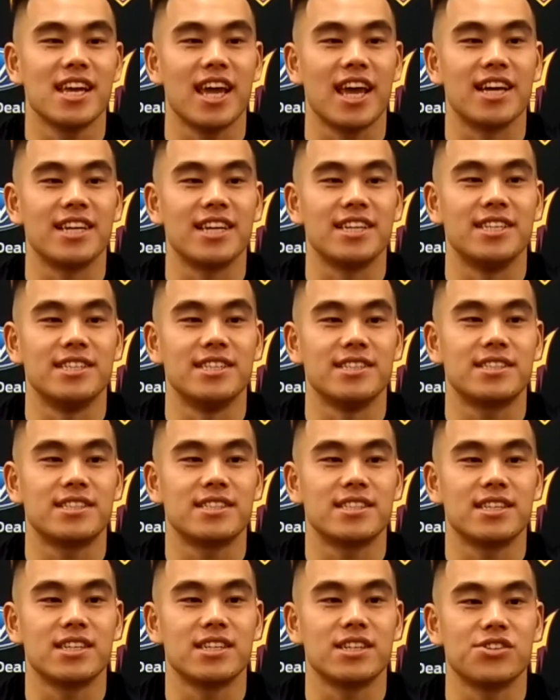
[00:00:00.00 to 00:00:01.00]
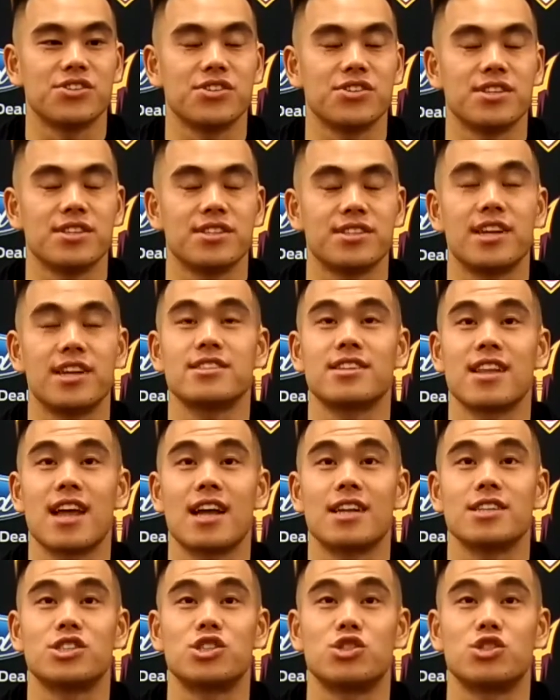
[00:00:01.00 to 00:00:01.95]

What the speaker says: there's a lot of